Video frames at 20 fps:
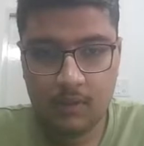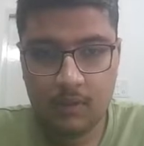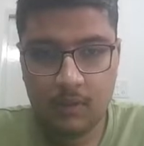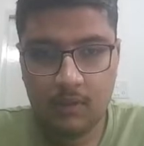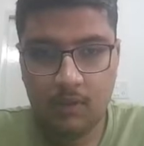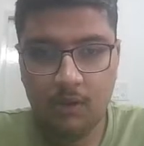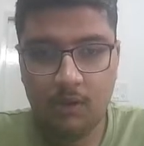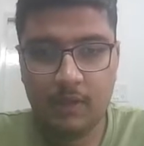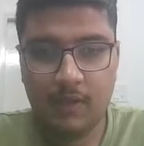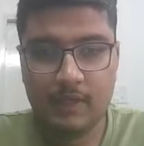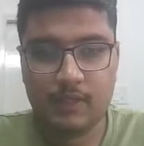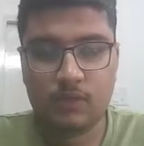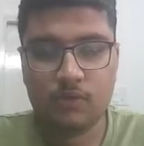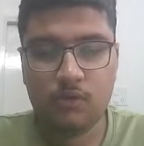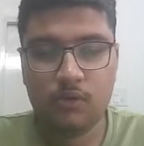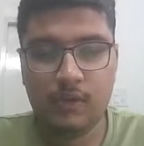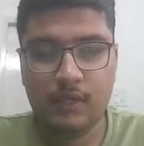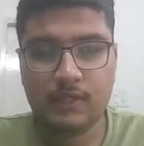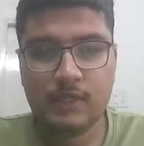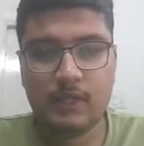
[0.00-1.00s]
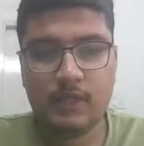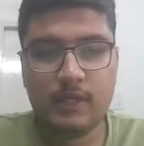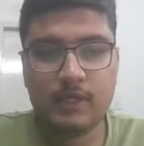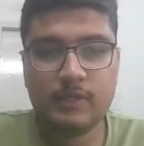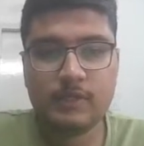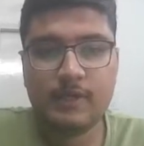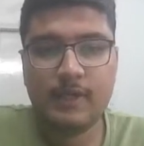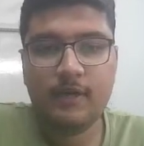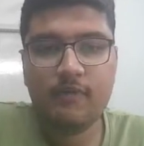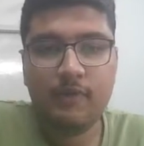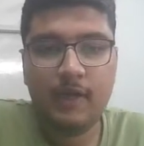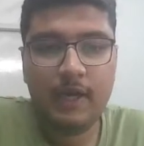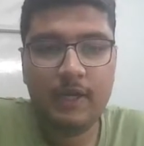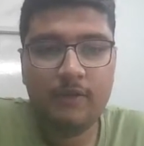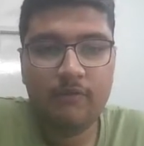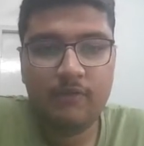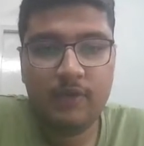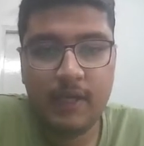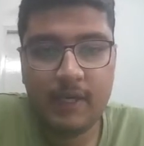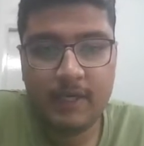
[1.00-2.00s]
Alright, so now let's understand why
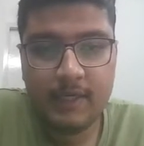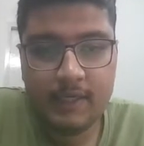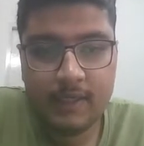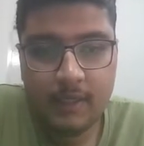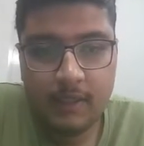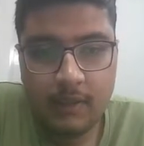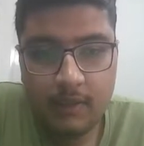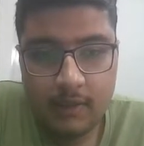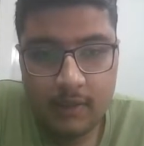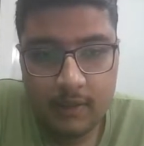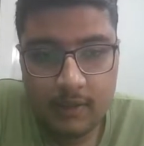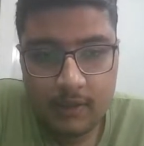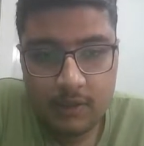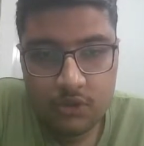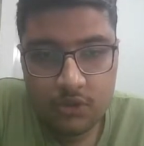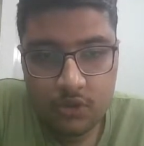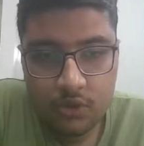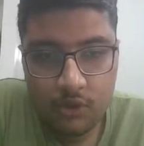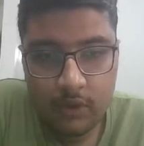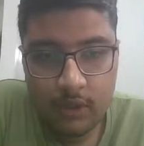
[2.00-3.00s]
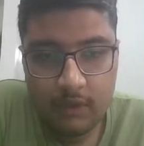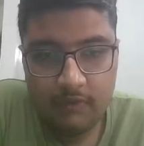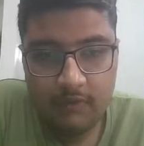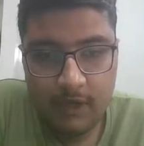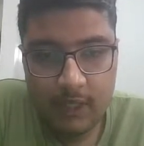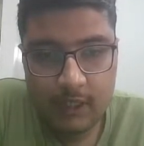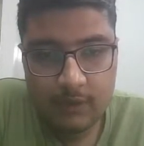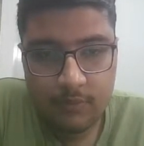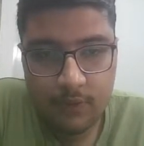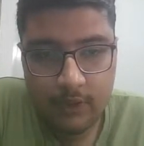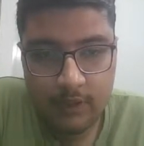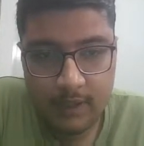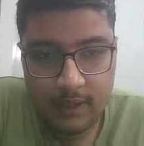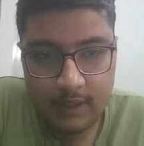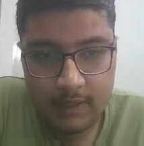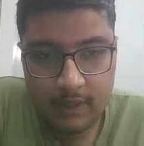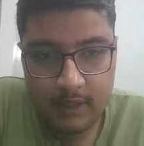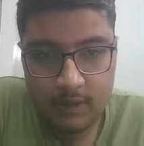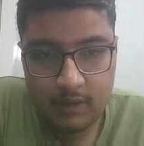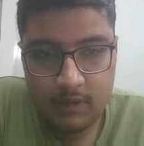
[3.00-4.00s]
we are taking this slow and fast
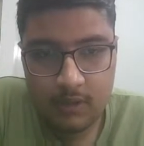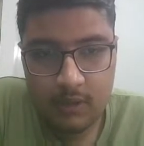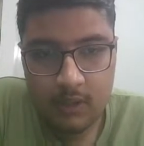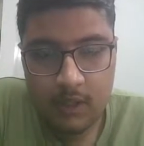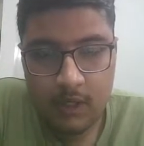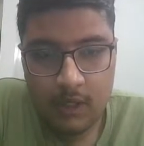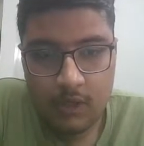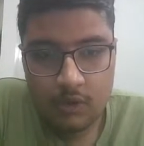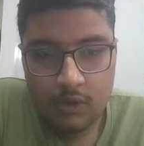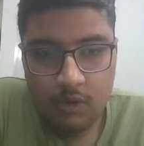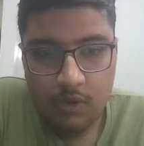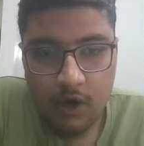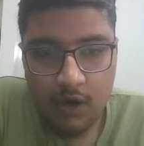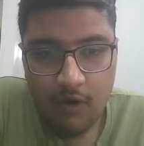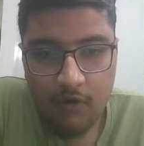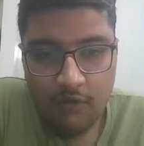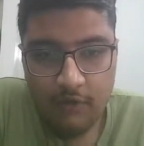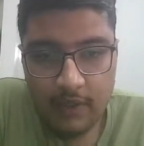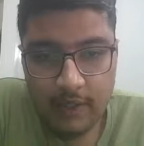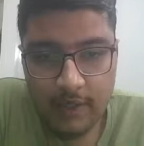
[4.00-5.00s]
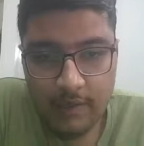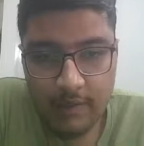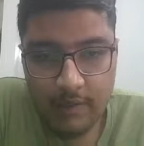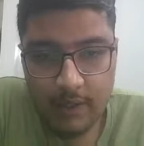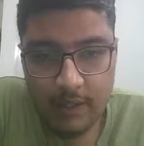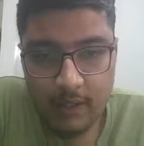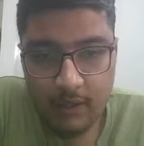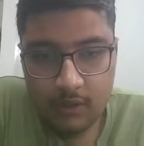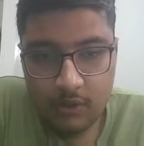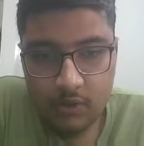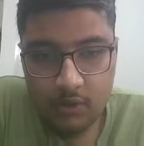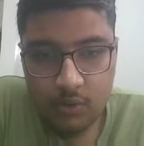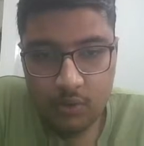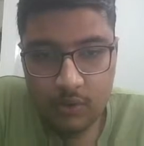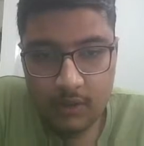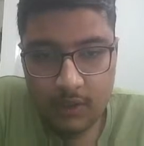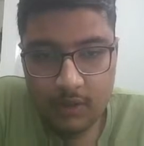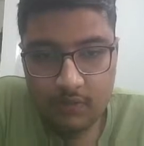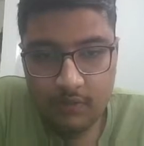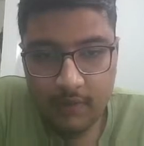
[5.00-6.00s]
pointers here. So after iterating through
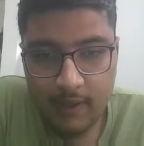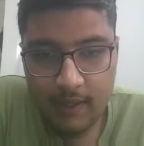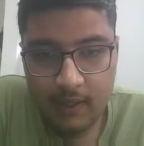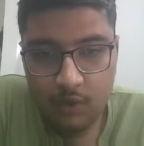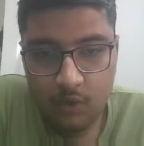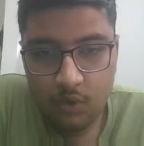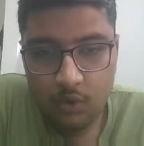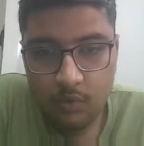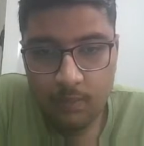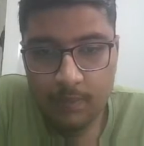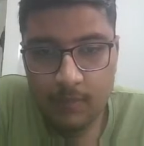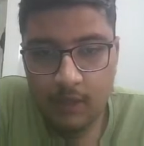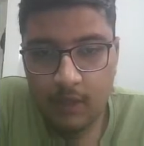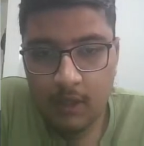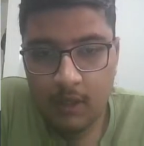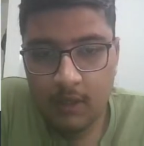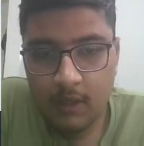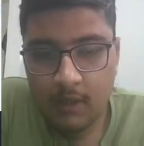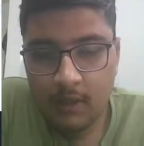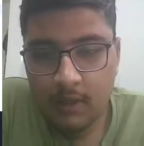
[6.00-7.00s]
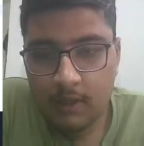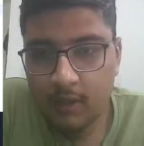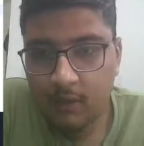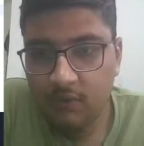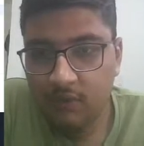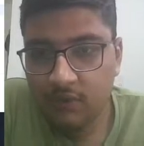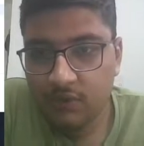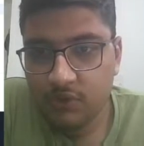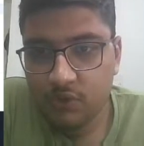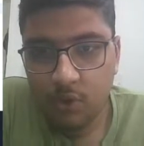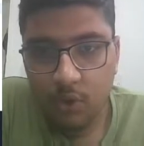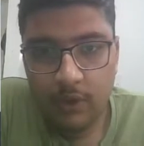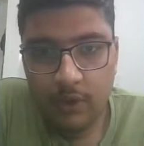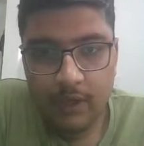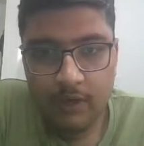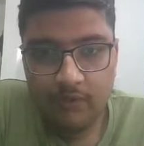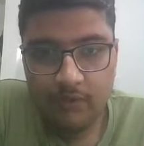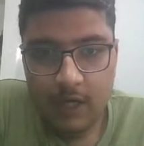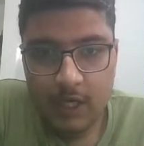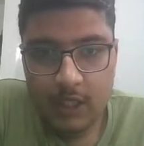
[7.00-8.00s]
this while loop, the slow
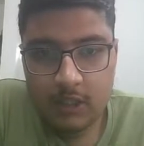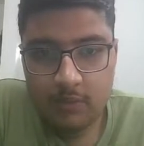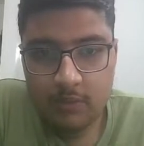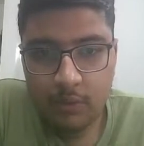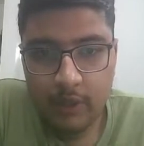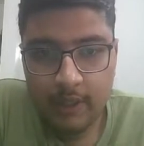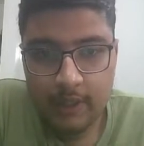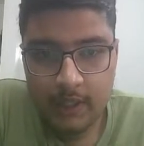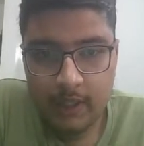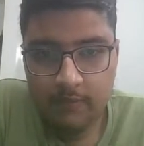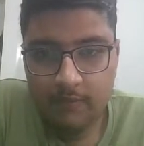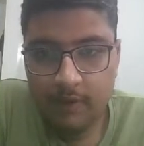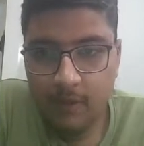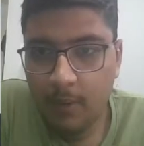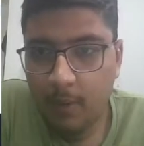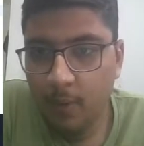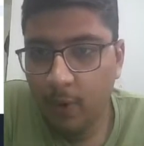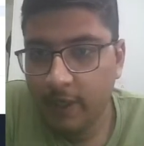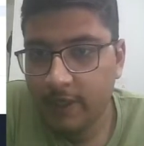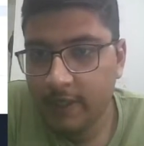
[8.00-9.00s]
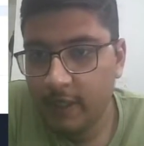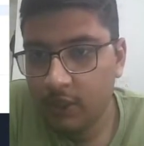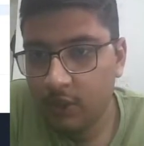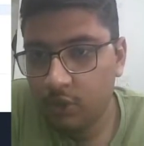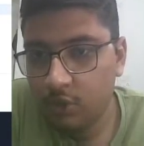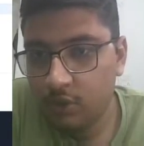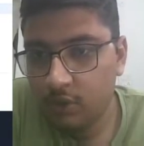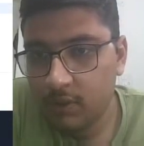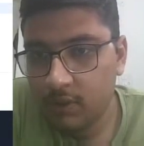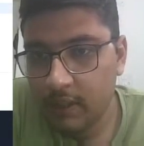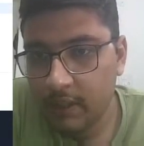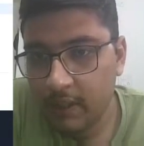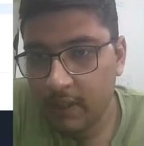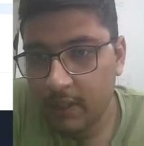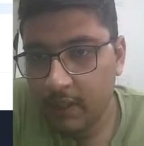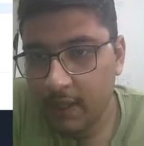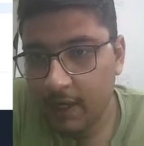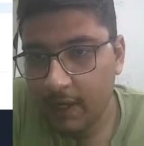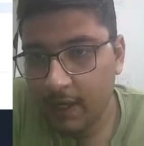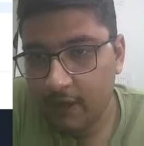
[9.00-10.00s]
and fast pointer will be pointing to
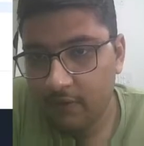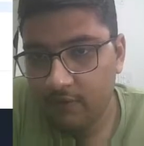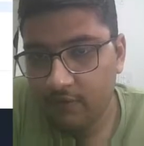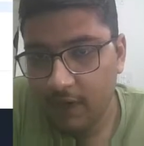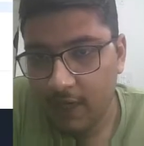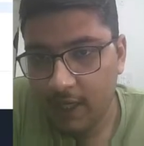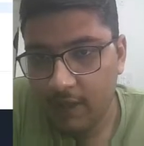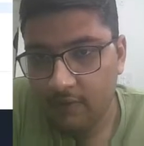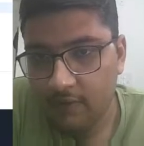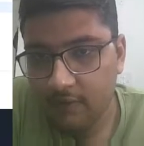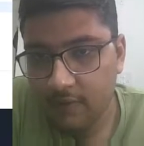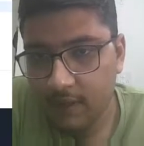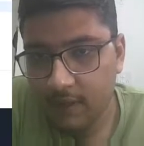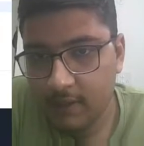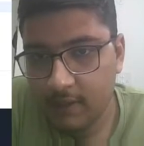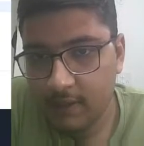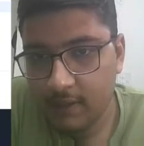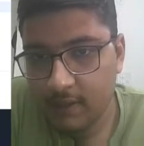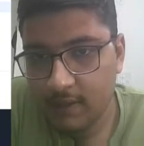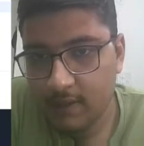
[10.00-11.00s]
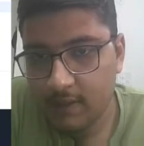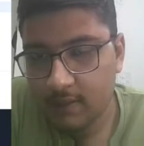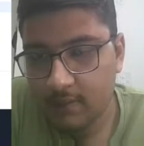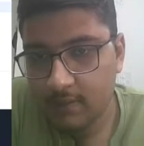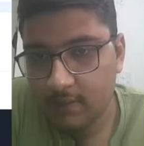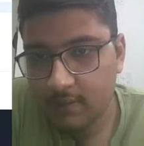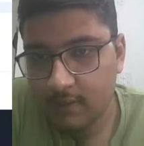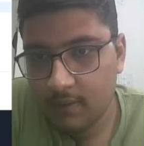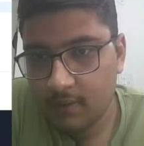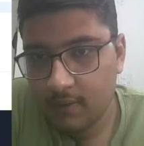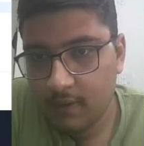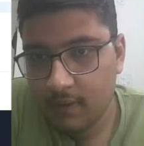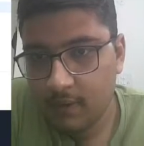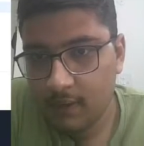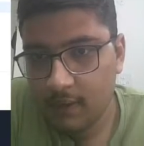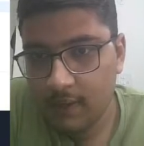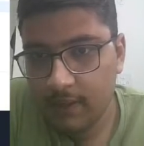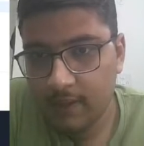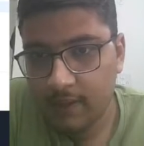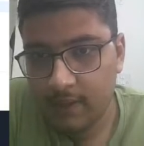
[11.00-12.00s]
3 and 5 in this
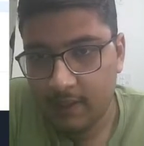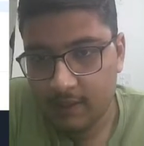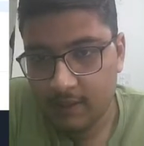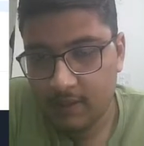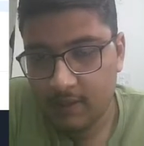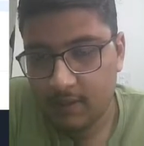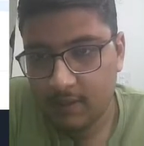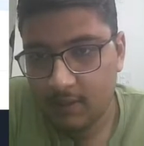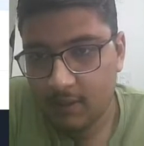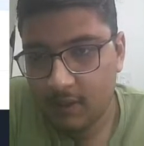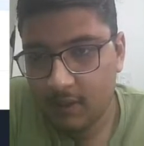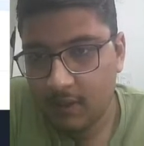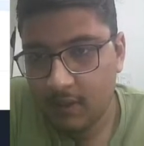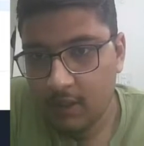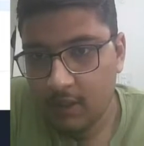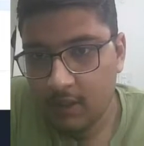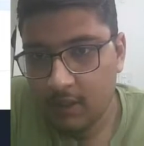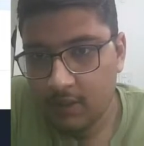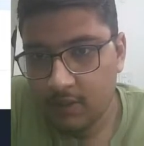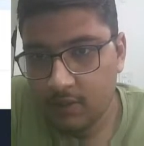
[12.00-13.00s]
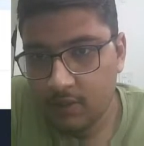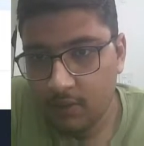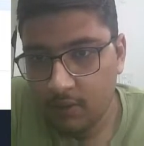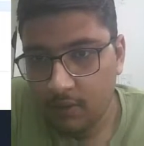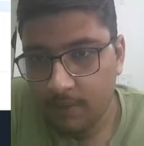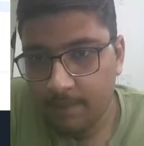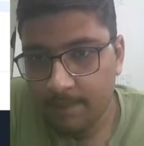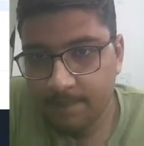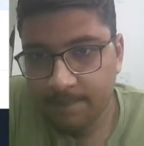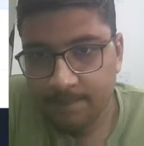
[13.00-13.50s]
linked list. So